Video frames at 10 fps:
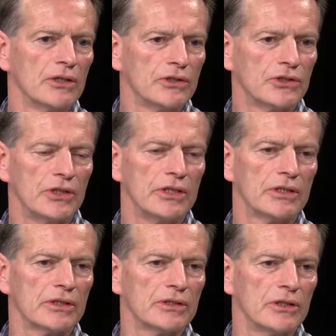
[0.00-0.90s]
sheet
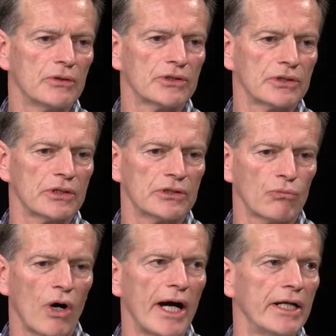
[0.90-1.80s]
that, it's
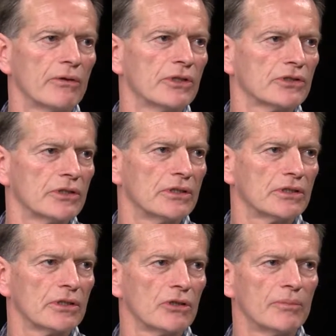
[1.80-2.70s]
wider,
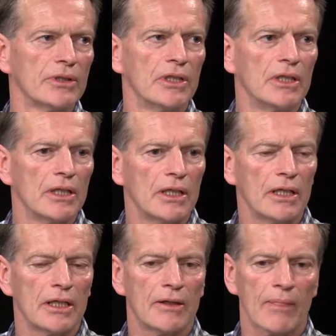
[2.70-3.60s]
it's a little bit
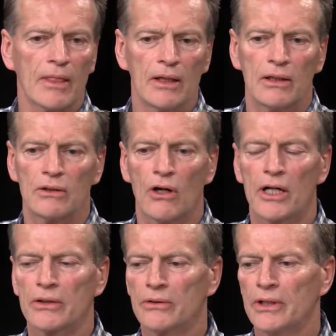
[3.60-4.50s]

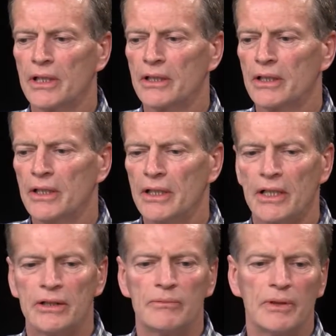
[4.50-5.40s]
longer there,
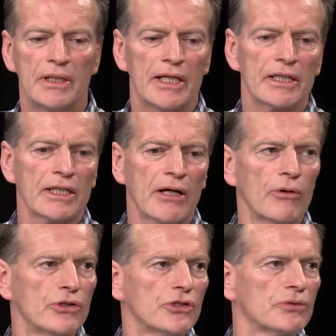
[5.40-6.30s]
and that
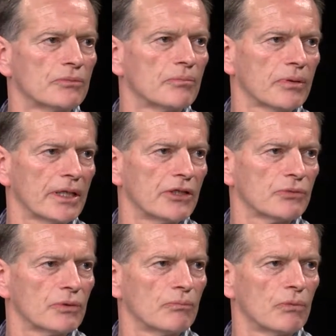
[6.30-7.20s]
encourages
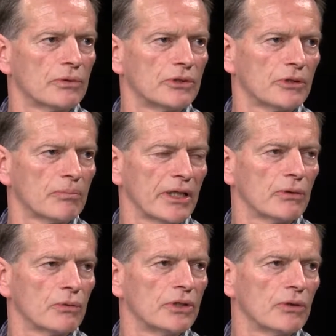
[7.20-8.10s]
players to play
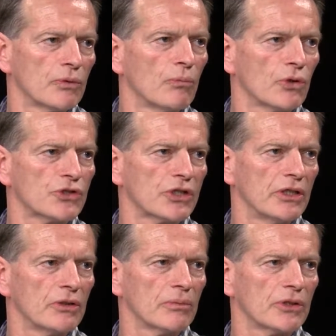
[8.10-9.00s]
with more
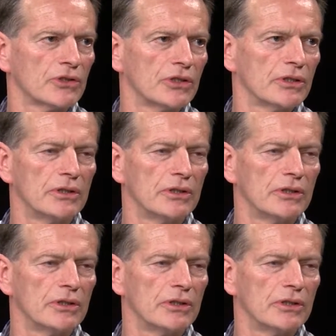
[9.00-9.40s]
skill, because